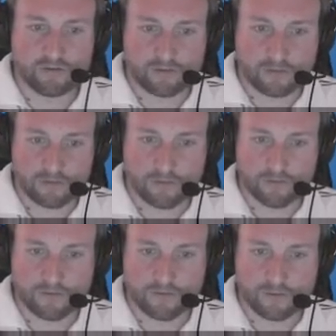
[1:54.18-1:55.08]

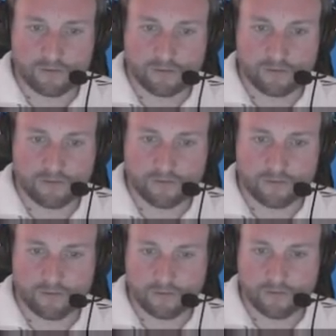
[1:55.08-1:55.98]

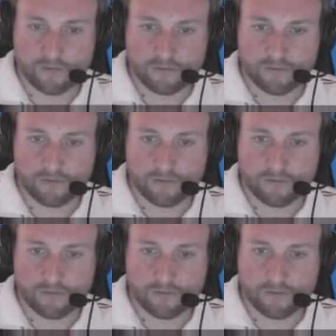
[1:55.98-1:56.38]
(no one is talking)